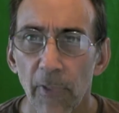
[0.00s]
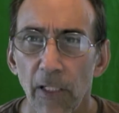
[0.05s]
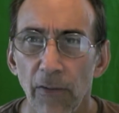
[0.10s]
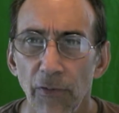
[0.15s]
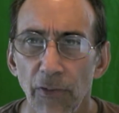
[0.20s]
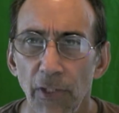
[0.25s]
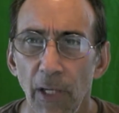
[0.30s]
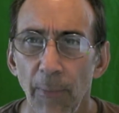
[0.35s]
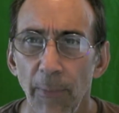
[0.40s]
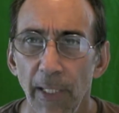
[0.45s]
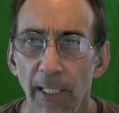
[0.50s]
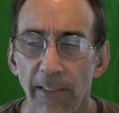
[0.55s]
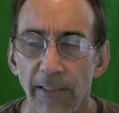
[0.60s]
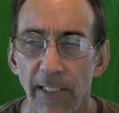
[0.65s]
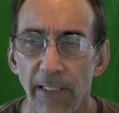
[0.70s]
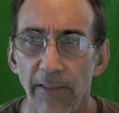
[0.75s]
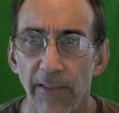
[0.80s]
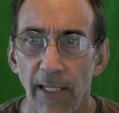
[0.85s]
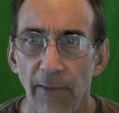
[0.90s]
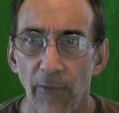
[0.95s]
somebody
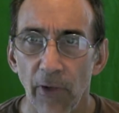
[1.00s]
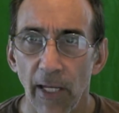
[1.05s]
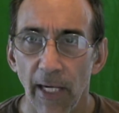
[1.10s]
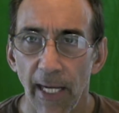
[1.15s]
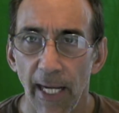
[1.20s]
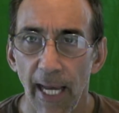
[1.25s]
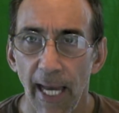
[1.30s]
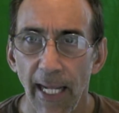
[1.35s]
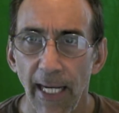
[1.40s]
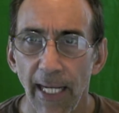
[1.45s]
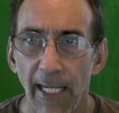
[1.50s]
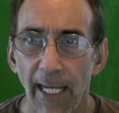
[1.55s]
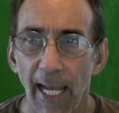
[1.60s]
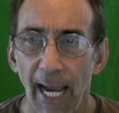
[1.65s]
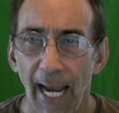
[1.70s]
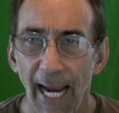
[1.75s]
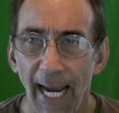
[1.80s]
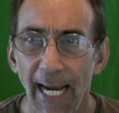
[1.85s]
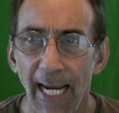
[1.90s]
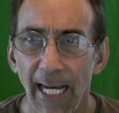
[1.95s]
says they've got a headache
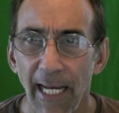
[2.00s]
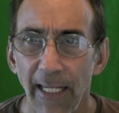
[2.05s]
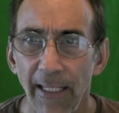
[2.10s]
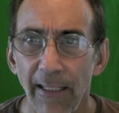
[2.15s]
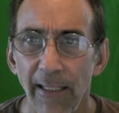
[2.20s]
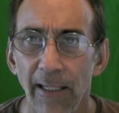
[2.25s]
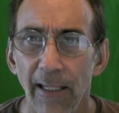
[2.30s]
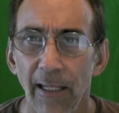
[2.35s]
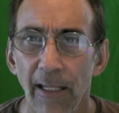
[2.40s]
and